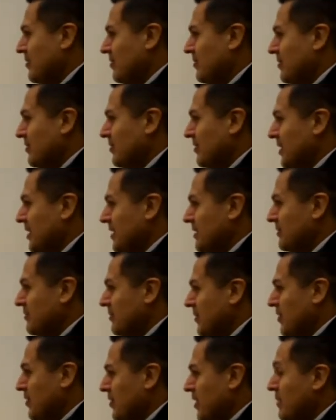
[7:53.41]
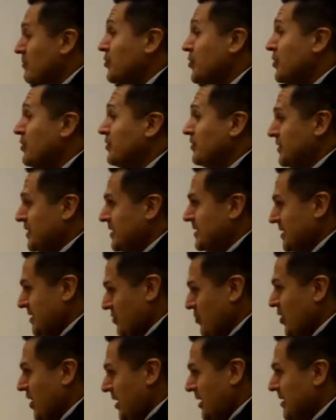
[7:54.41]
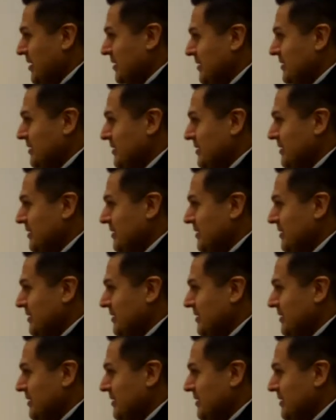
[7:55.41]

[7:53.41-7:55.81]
or improved in some way.